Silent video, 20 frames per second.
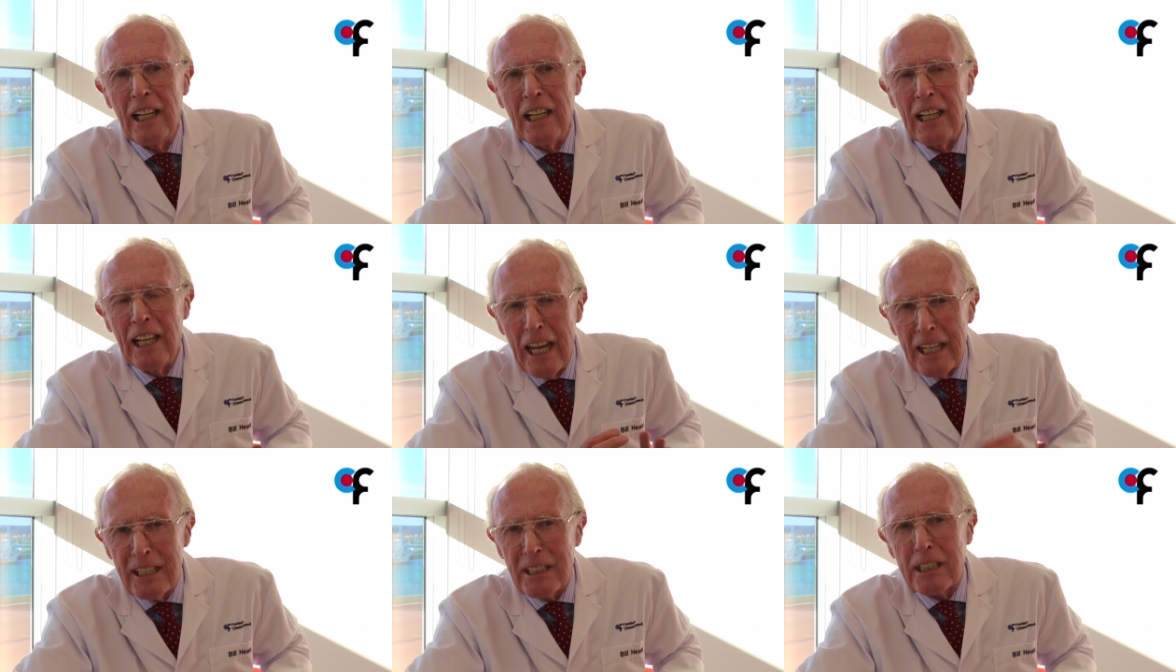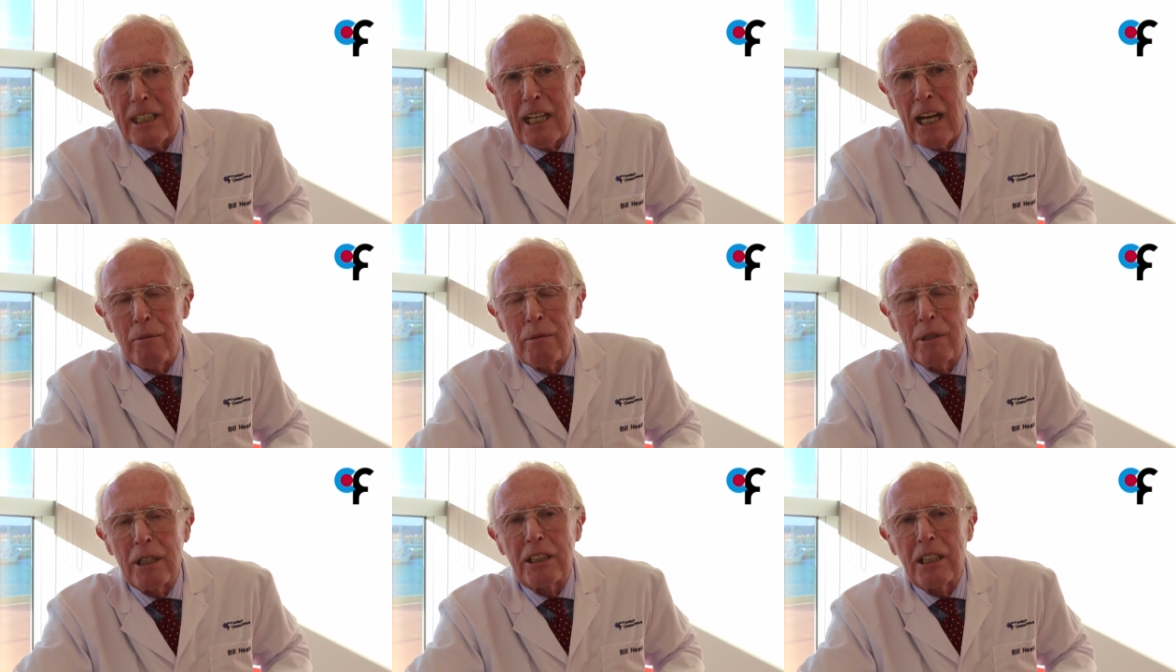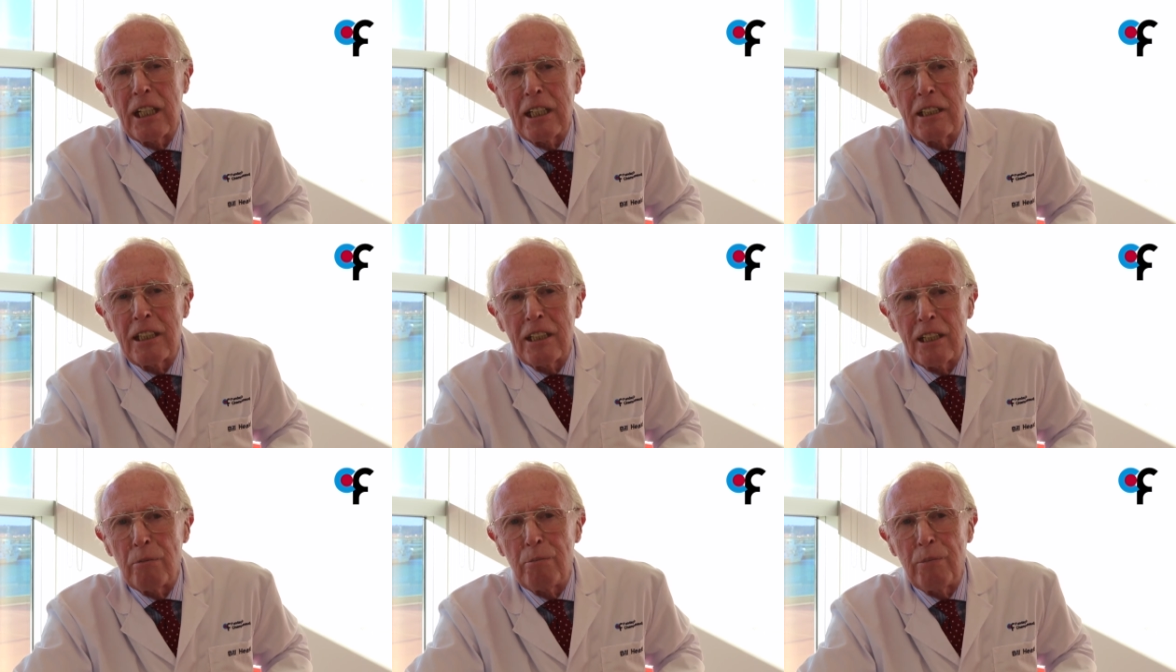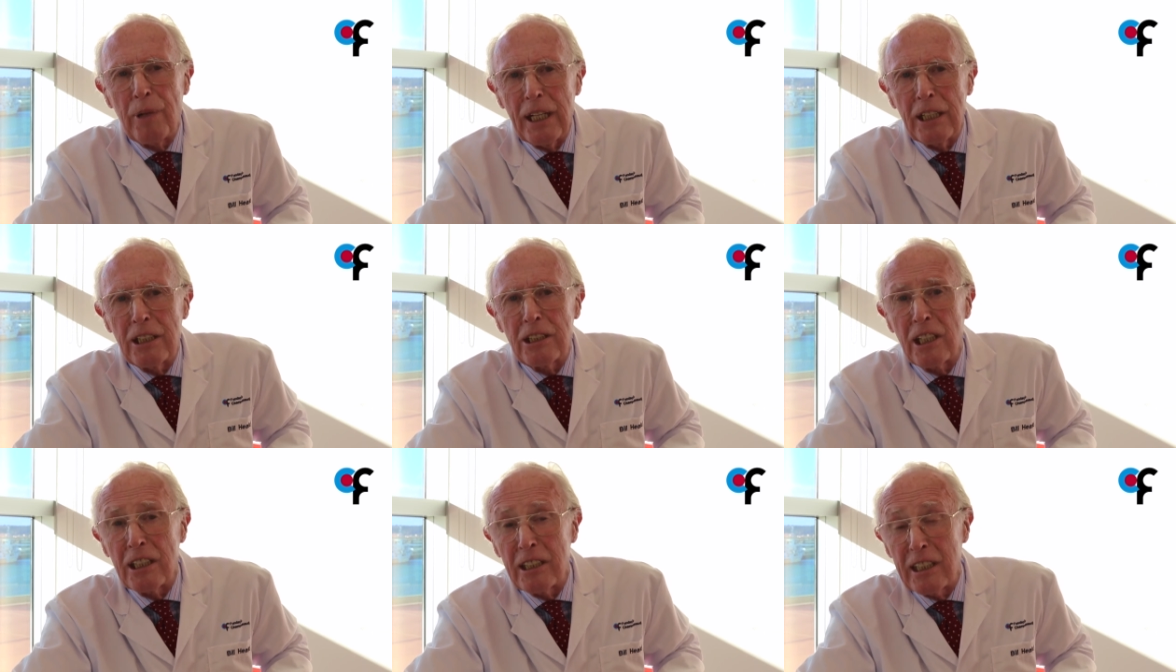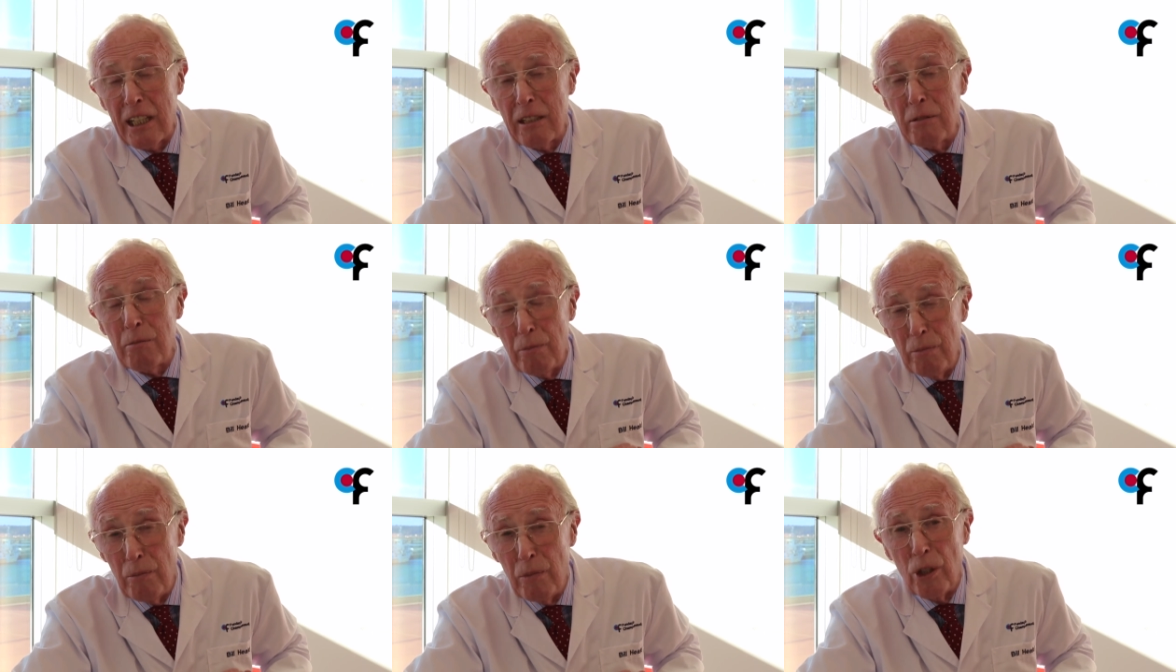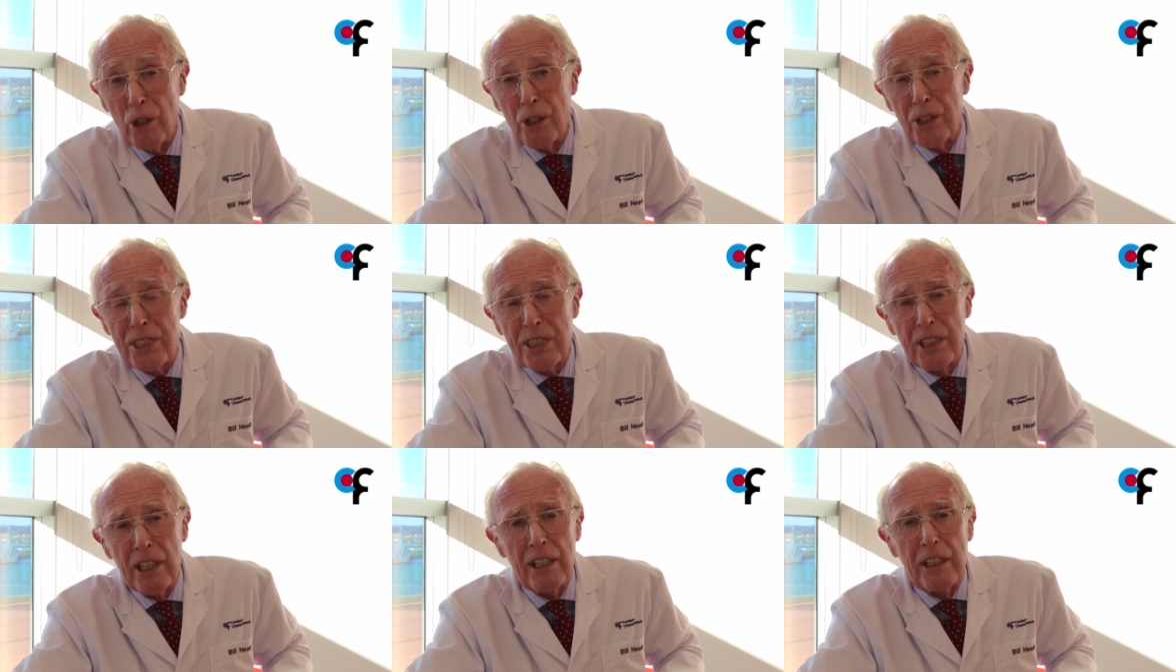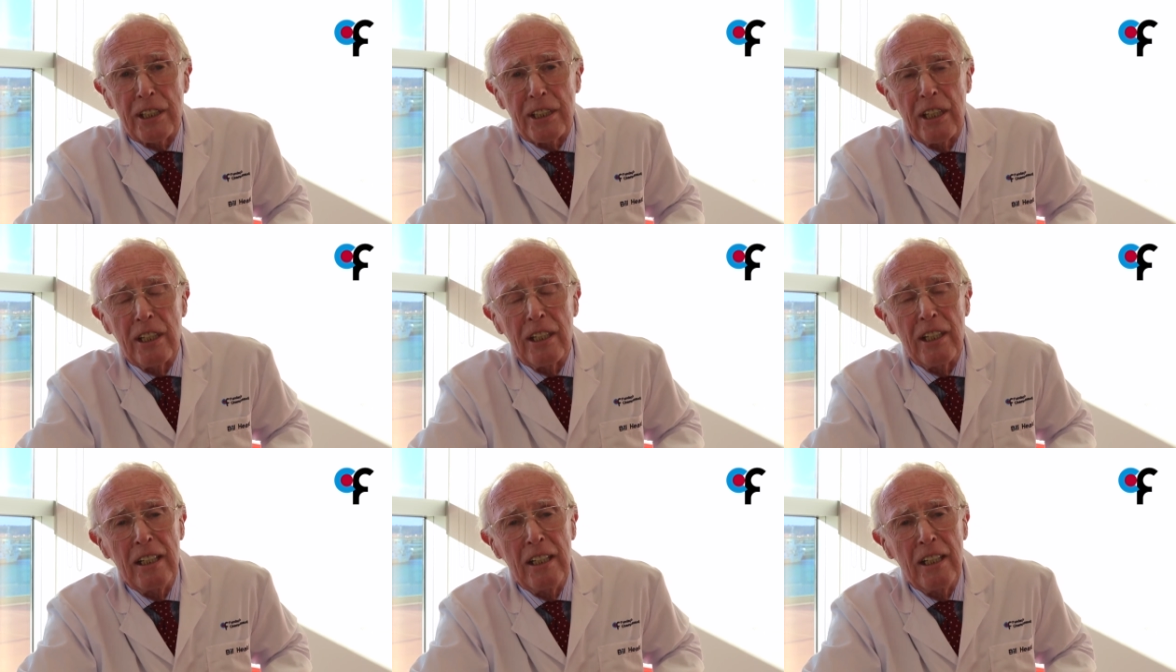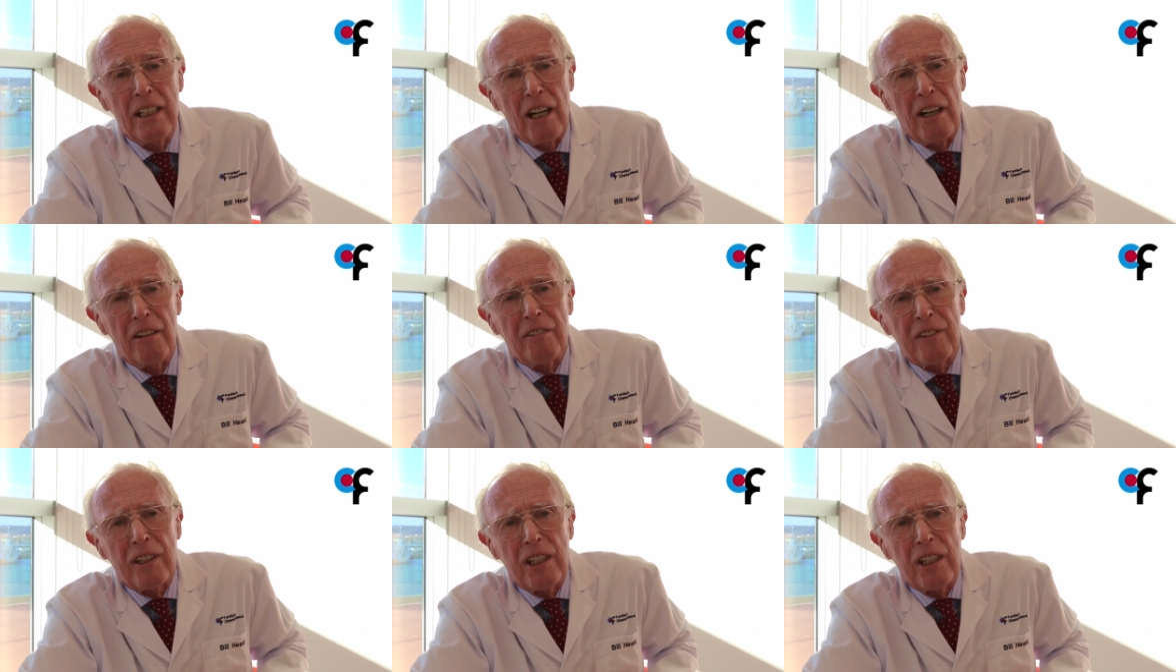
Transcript: less damaging to the patient and more certain of